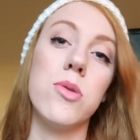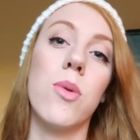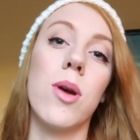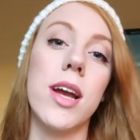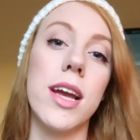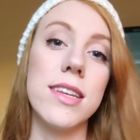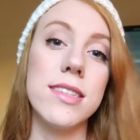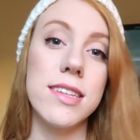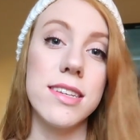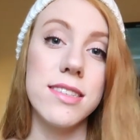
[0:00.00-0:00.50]
to
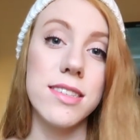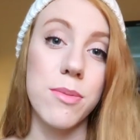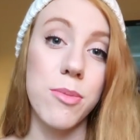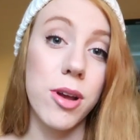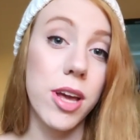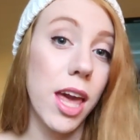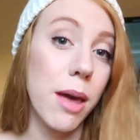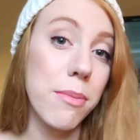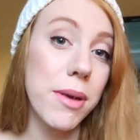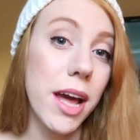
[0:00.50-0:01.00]
work as a
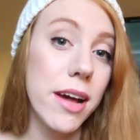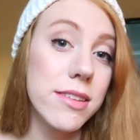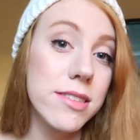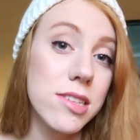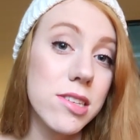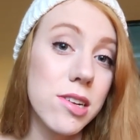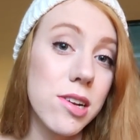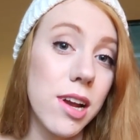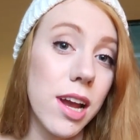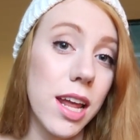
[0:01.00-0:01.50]
summer camp
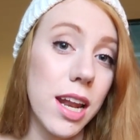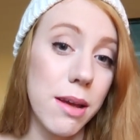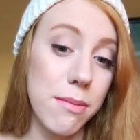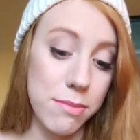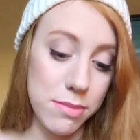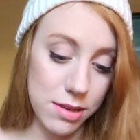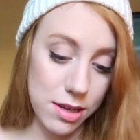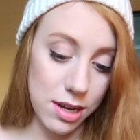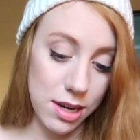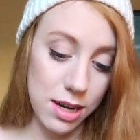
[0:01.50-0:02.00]
counselor and
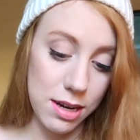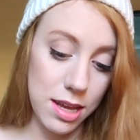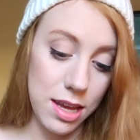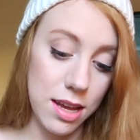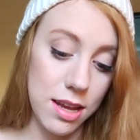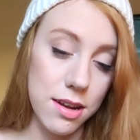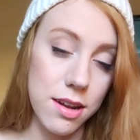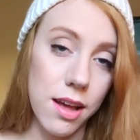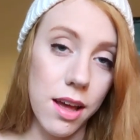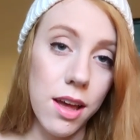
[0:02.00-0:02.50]
I'm gonna
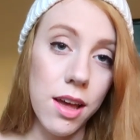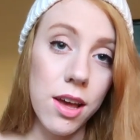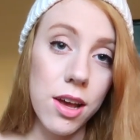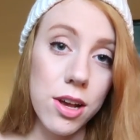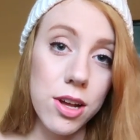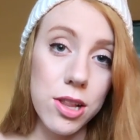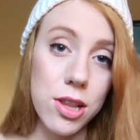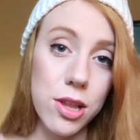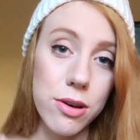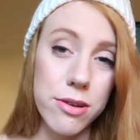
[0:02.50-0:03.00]
need
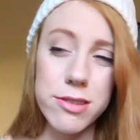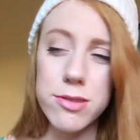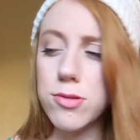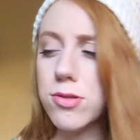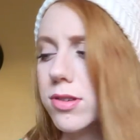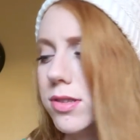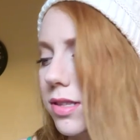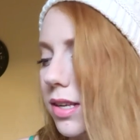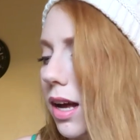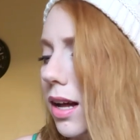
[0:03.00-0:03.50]
clothes,
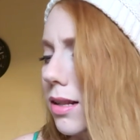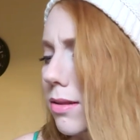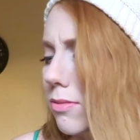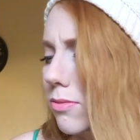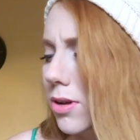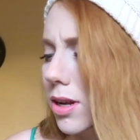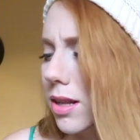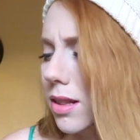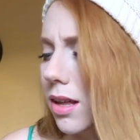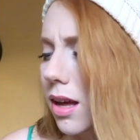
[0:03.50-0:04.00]
which is a,
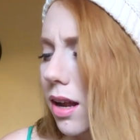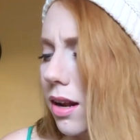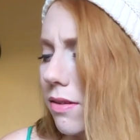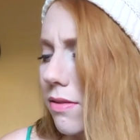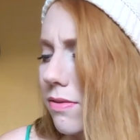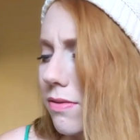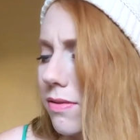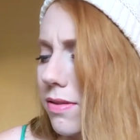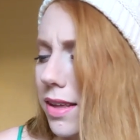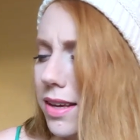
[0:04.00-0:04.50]
what a lot
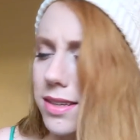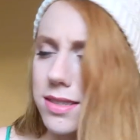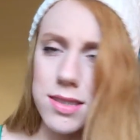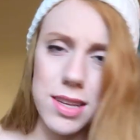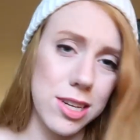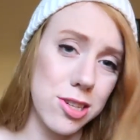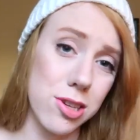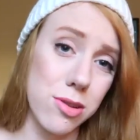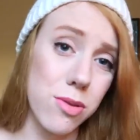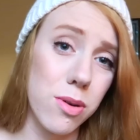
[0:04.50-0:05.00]
of this,
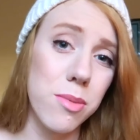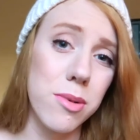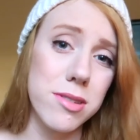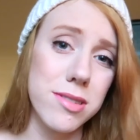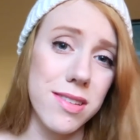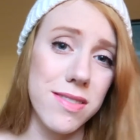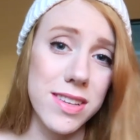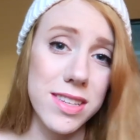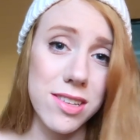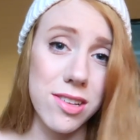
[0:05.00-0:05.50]
actually what
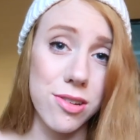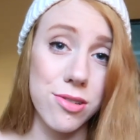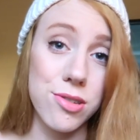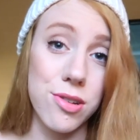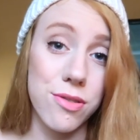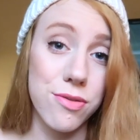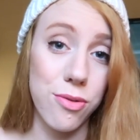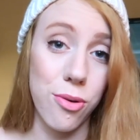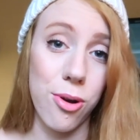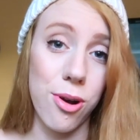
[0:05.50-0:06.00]
most of these clothes
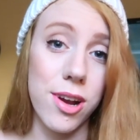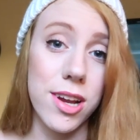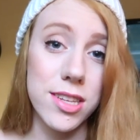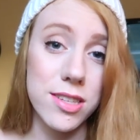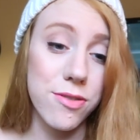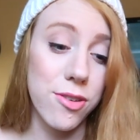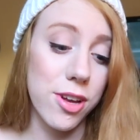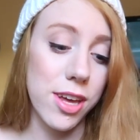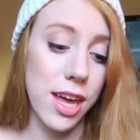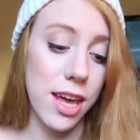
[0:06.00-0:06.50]
are for, is
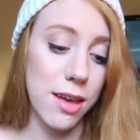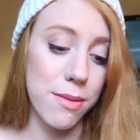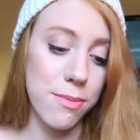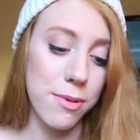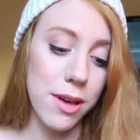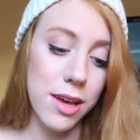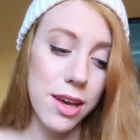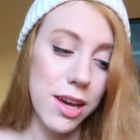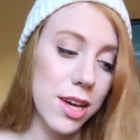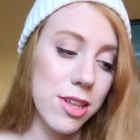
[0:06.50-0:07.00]
for camp.
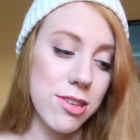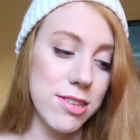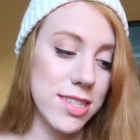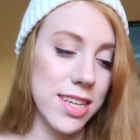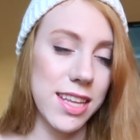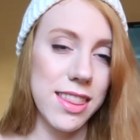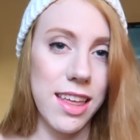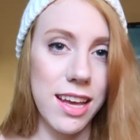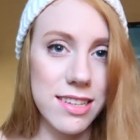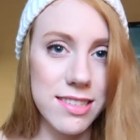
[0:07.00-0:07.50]
Just
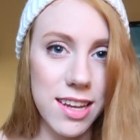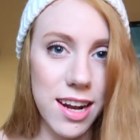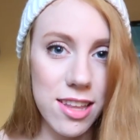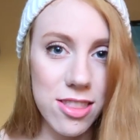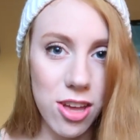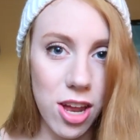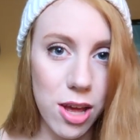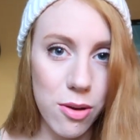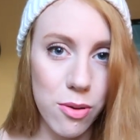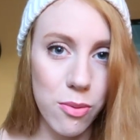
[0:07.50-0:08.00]
like things that I
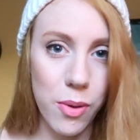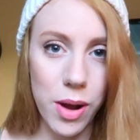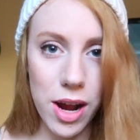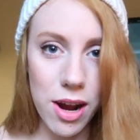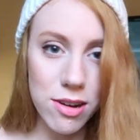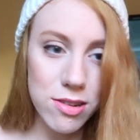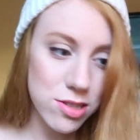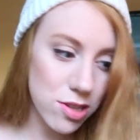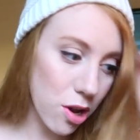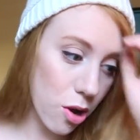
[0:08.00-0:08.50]
thought I would
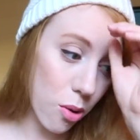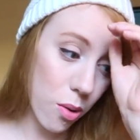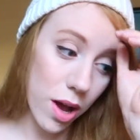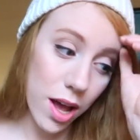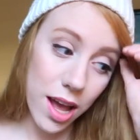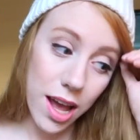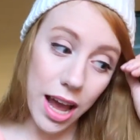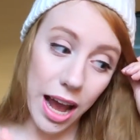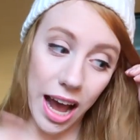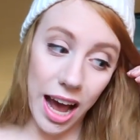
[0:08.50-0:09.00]
wear. So
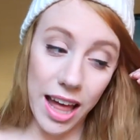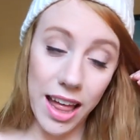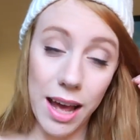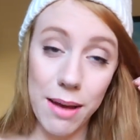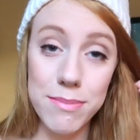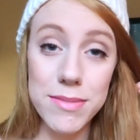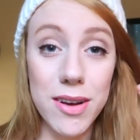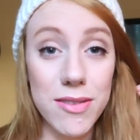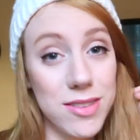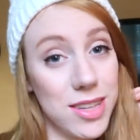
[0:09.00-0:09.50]

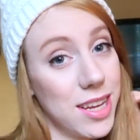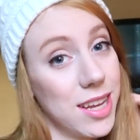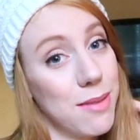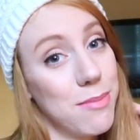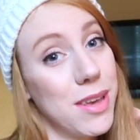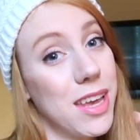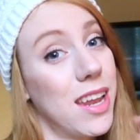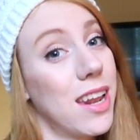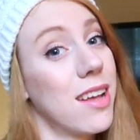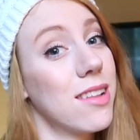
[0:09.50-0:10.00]
I'm definitely going to
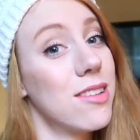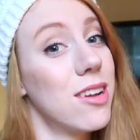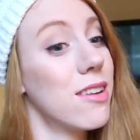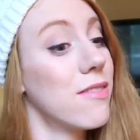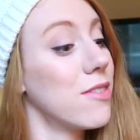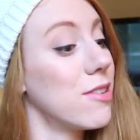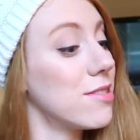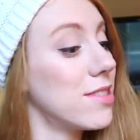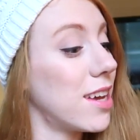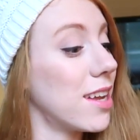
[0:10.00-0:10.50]
be getting a lot
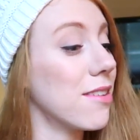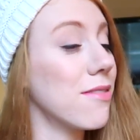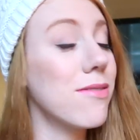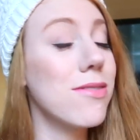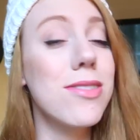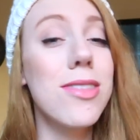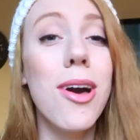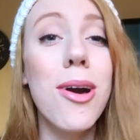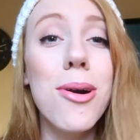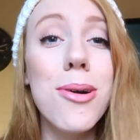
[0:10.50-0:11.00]
of use out of
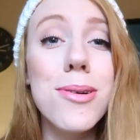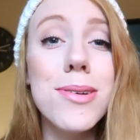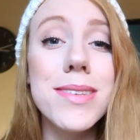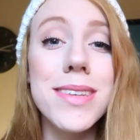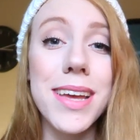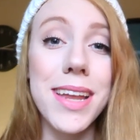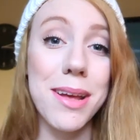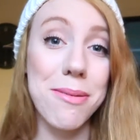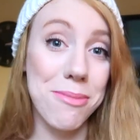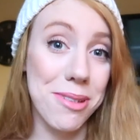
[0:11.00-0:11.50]
those
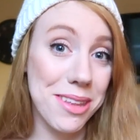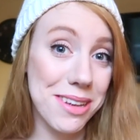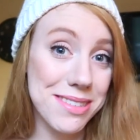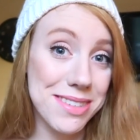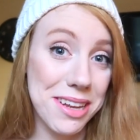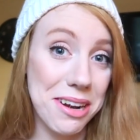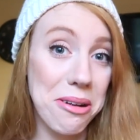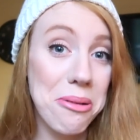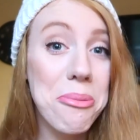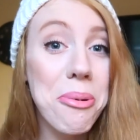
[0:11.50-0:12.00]
and I'm really
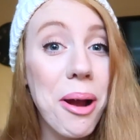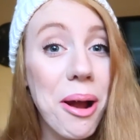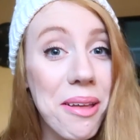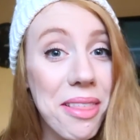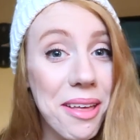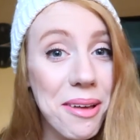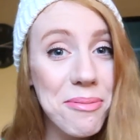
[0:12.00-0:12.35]
excited to wear